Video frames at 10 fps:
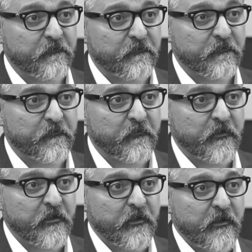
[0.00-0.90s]

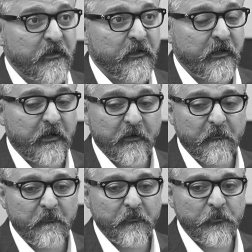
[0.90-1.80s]
Mm-hmm.
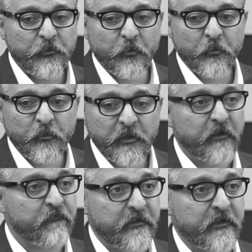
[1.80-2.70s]
So we
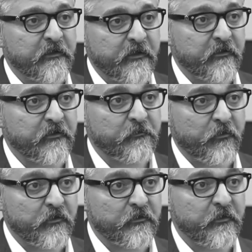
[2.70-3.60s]
have taken that
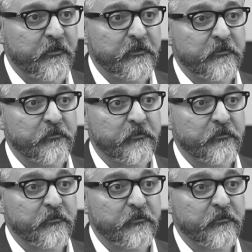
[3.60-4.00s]
responsibility